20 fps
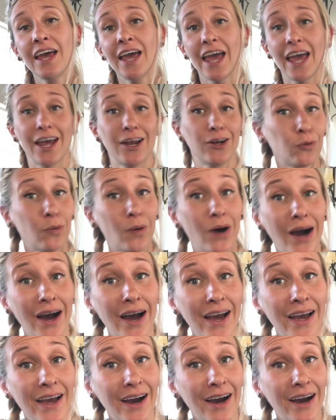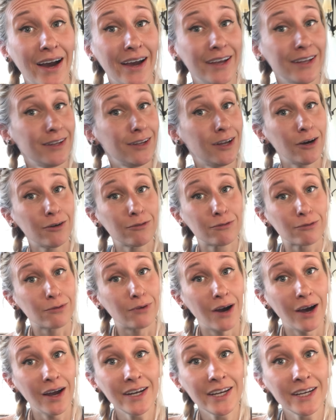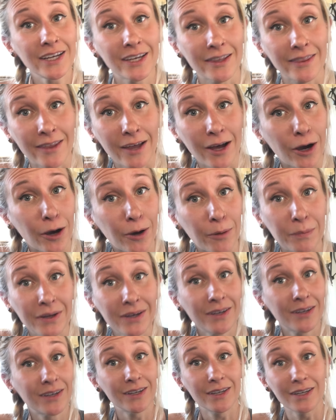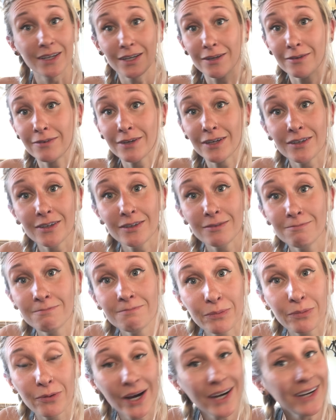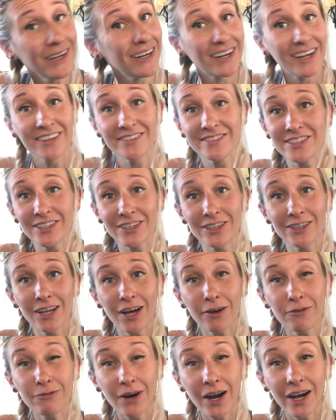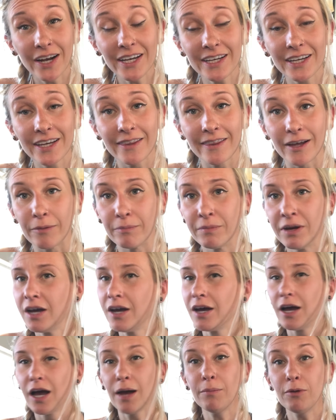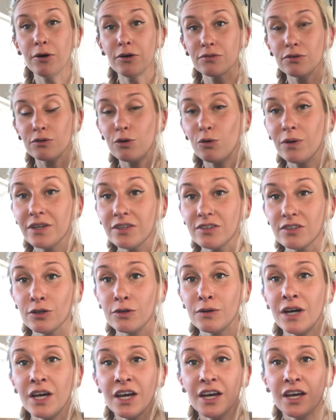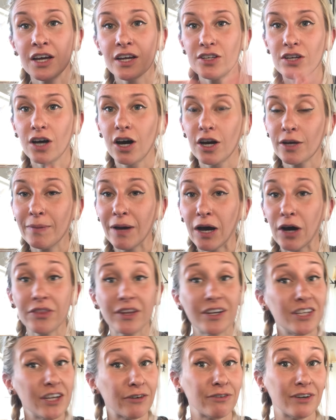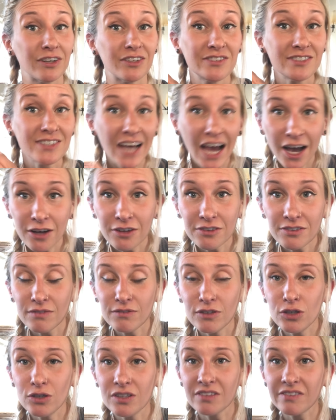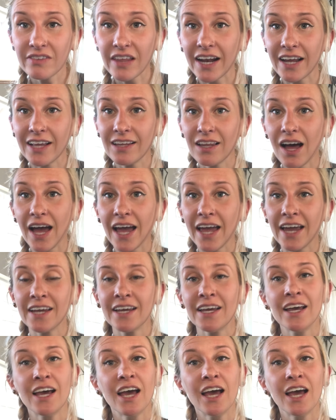and why I love running in them. Even pregnant, I still love running in them. I'm also going to talk about the different styles of Lunas that I like,